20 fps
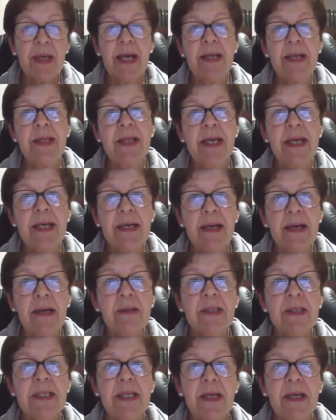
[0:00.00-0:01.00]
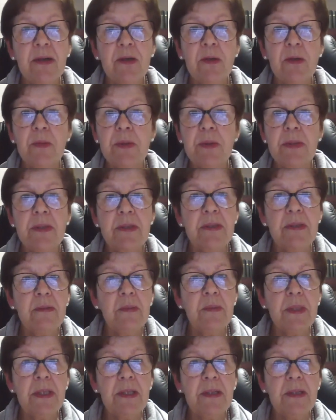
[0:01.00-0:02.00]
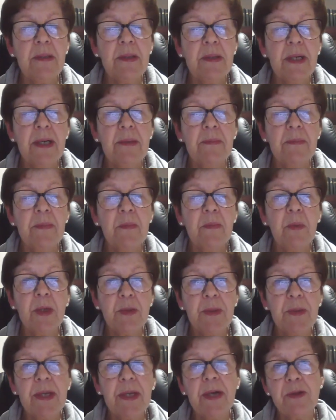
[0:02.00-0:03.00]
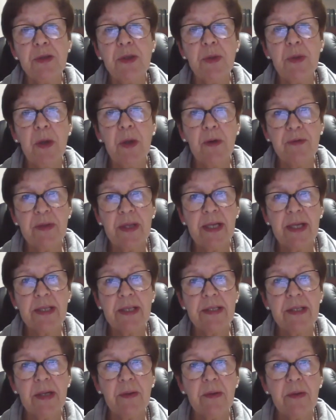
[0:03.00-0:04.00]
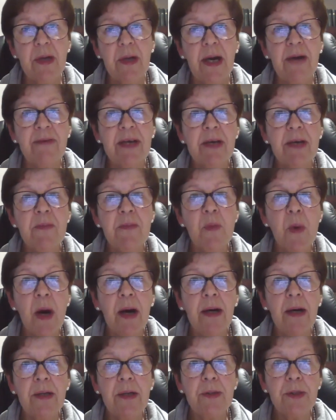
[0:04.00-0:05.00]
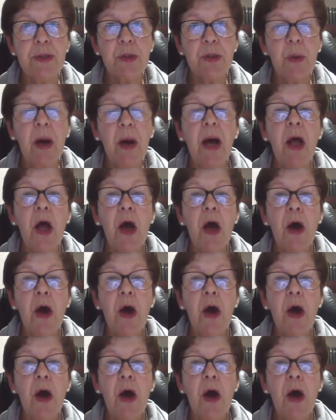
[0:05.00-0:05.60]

And then I'll tell you we, um, what we're going to do after that. So, avec moi, un, deux, trois.